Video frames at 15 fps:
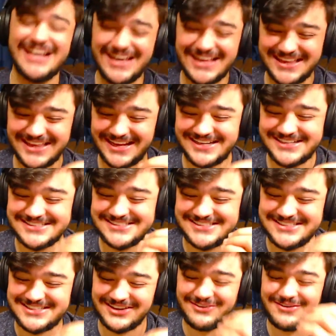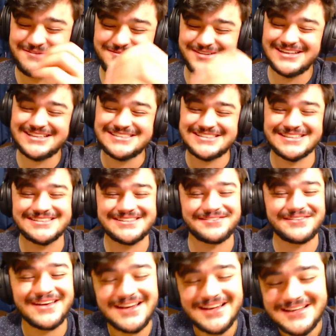that is so amazing to me
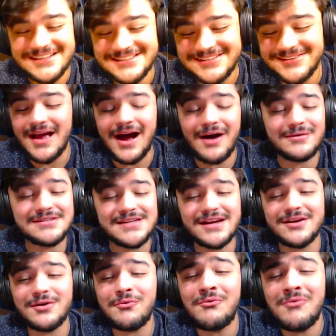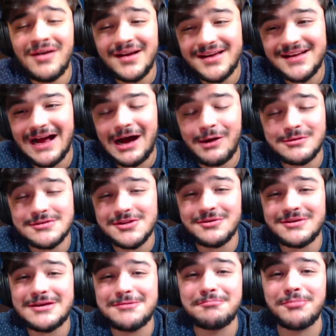dude i was like what i was
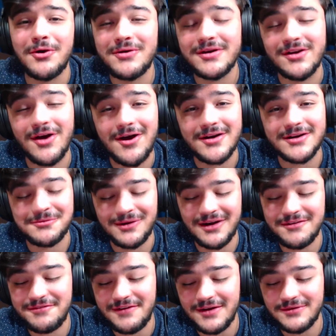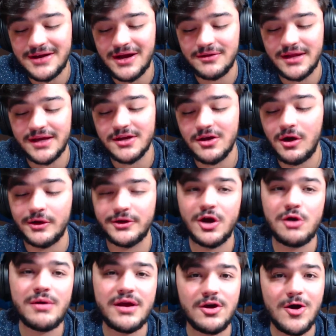low-key brokenhearted when i found out like oh no
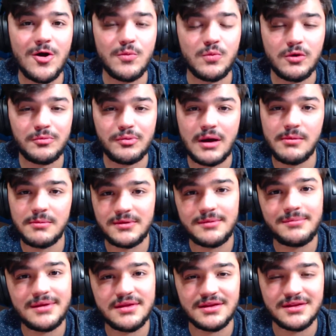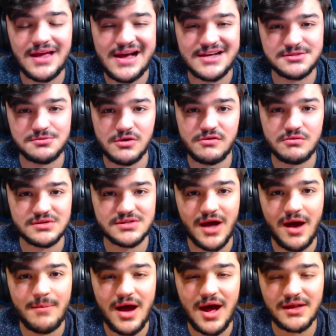way home will probably be the last movie with
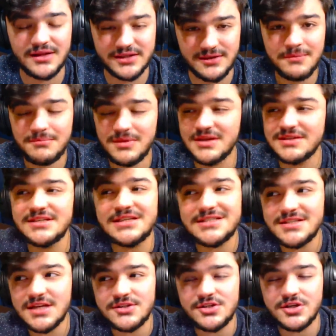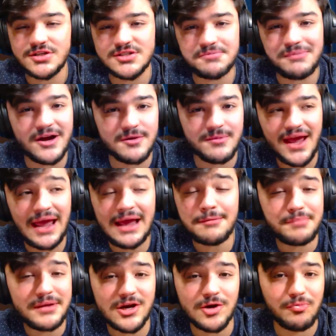tom holland because he's such a good spider-man and
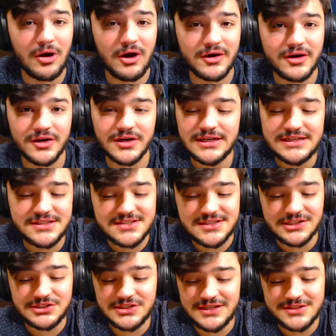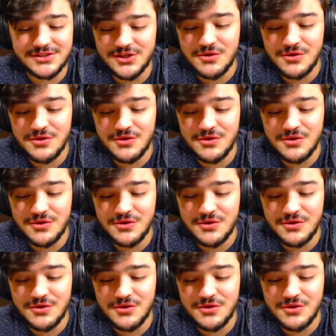peter parker he's such he's so